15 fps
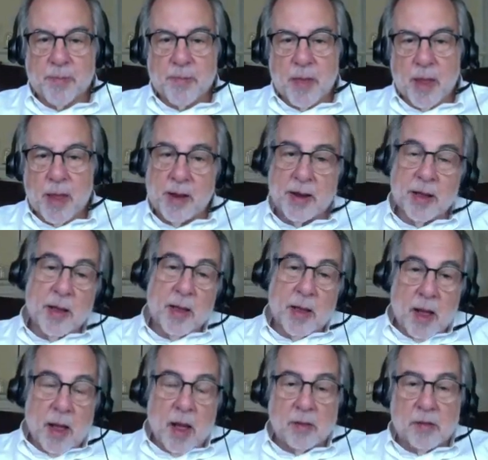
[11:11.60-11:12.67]
And
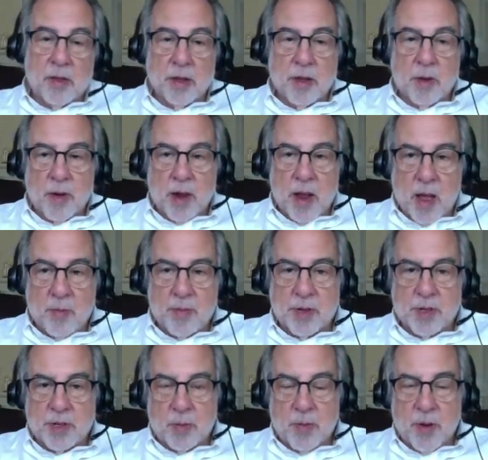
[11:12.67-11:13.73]
I'll tell you what
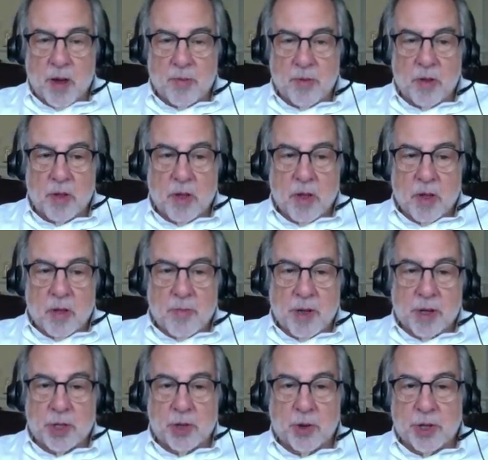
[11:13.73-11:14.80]
happens. The Bible
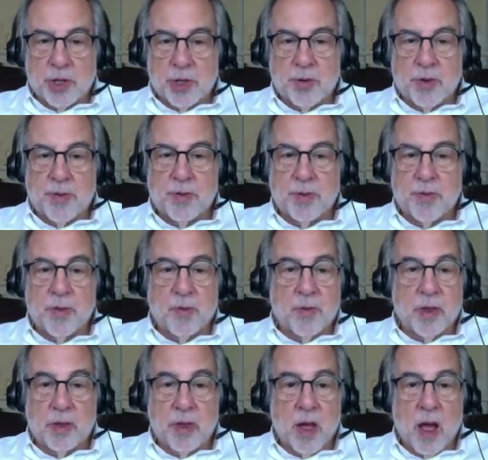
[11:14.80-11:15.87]
makes short shrift of him.
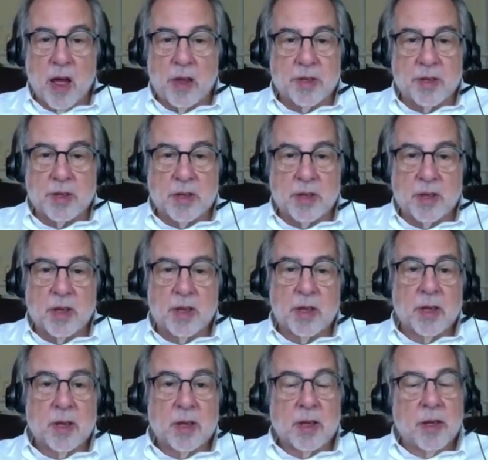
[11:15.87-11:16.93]
He dies.
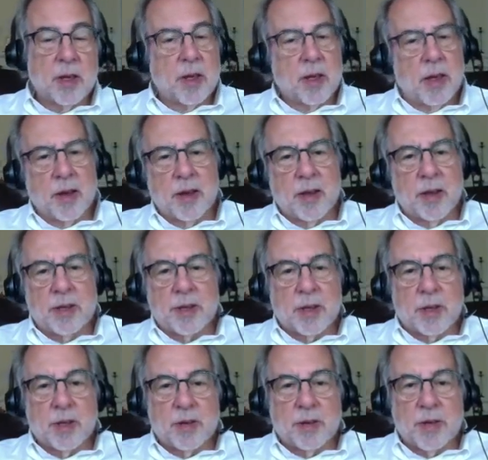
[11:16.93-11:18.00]
And it's
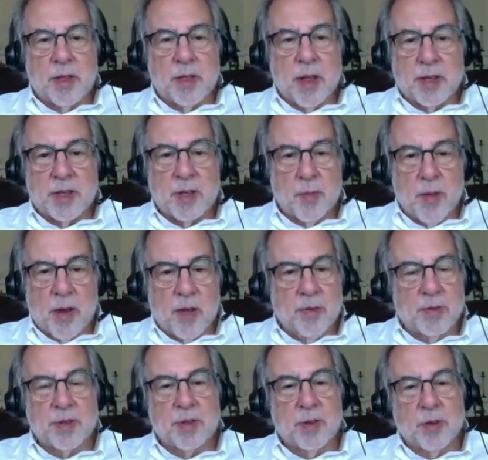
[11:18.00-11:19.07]
clear that that's the
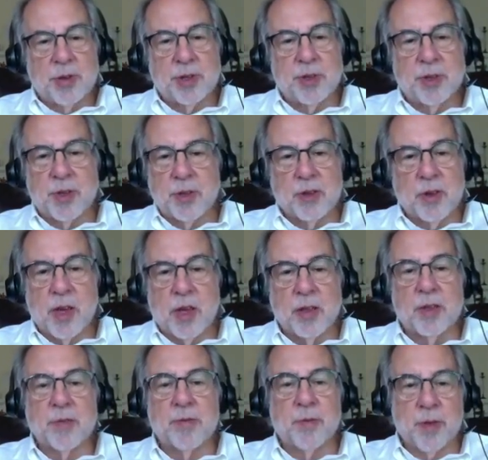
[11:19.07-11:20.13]
Bible's notion that you can't
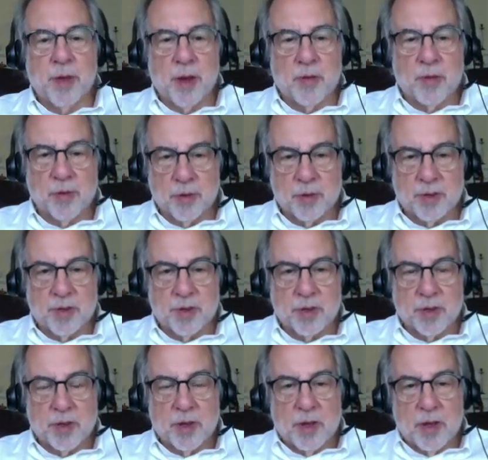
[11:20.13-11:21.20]
live without roots.
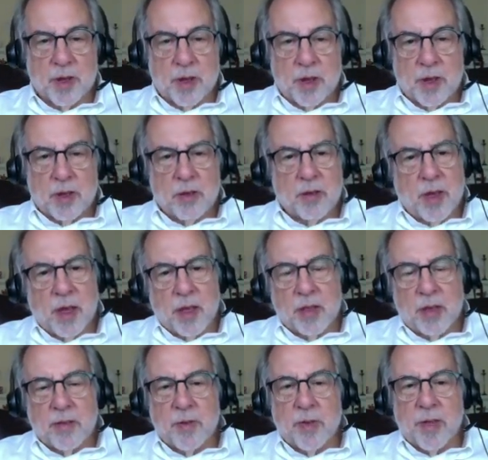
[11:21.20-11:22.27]
You can't
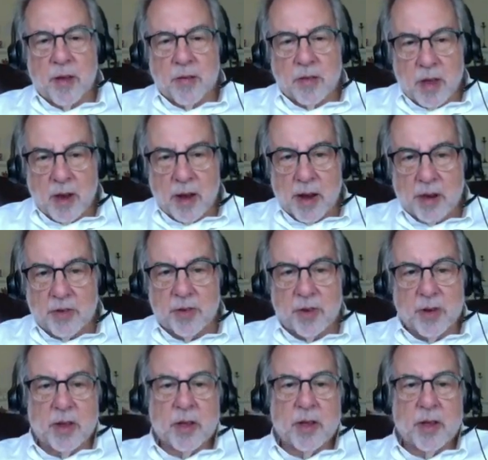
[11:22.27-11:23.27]
live without connection.